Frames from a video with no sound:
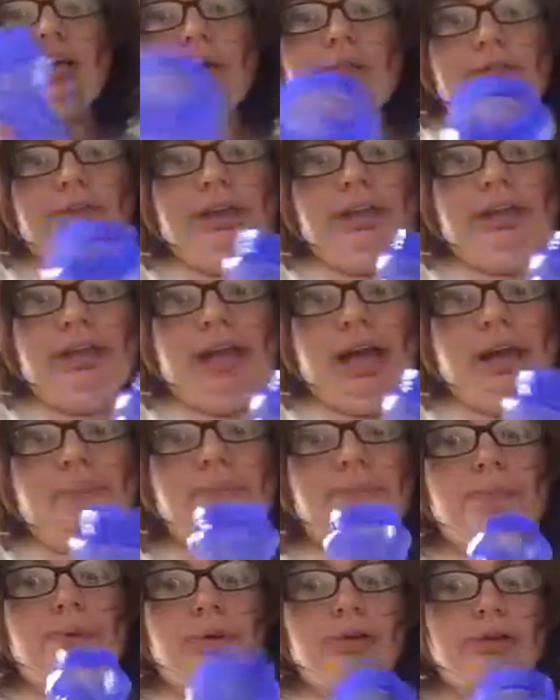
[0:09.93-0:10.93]
After
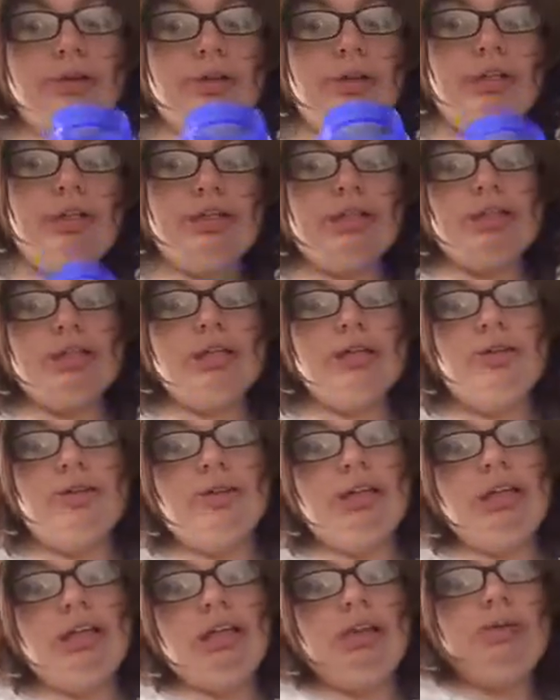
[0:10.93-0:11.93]
Nap Bottle. It is
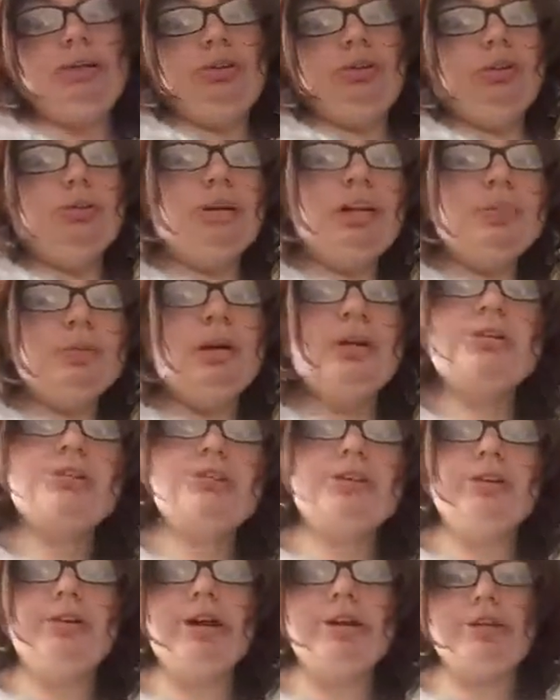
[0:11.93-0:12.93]
currently about 20 past
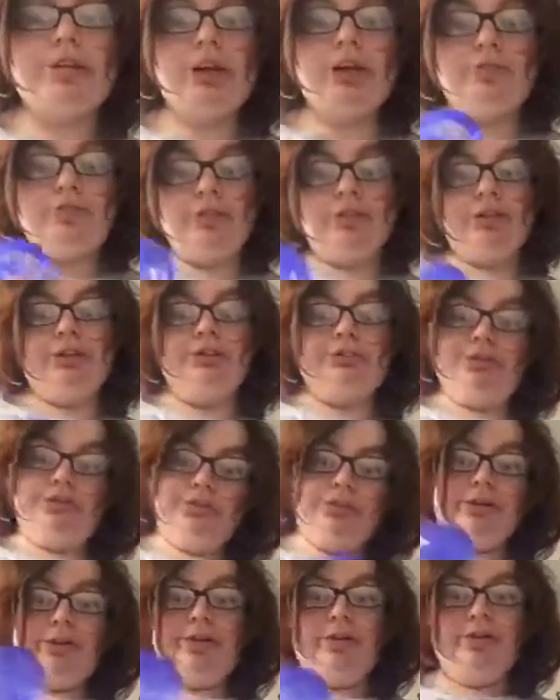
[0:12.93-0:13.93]
2 here in the afternoon.
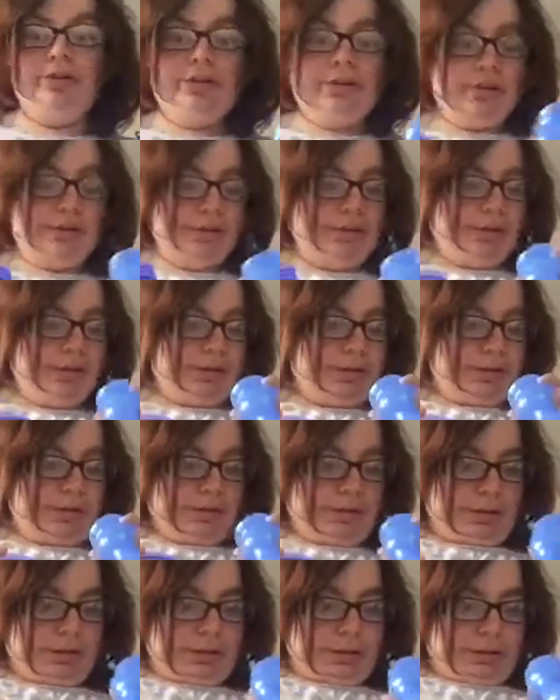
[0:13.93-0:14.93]
So
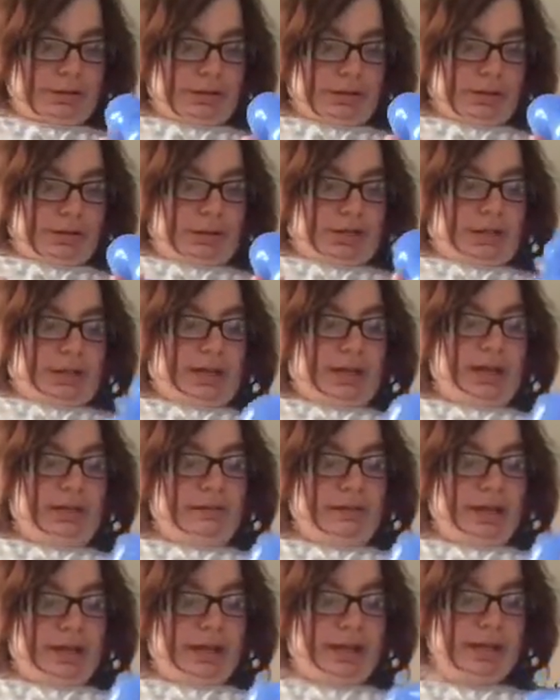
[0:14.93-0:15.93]

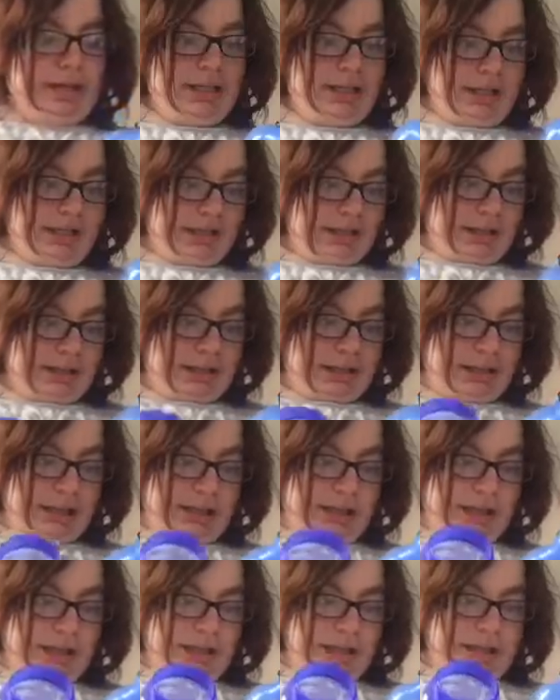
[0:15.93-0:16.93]
anyway,
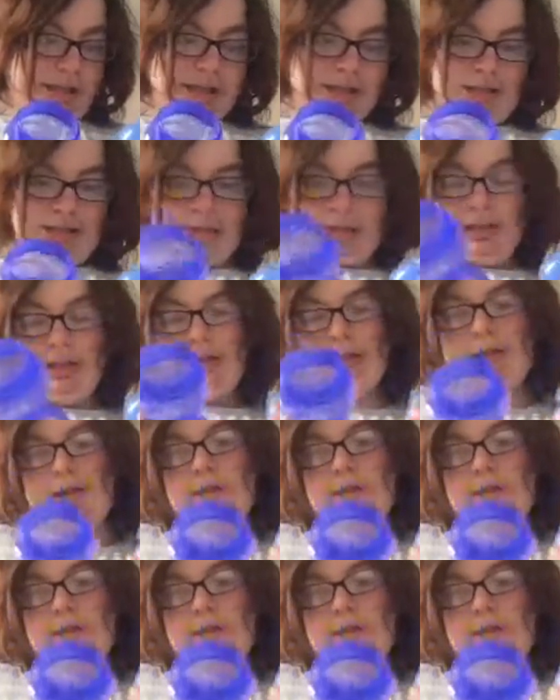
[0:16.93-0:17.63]
today they're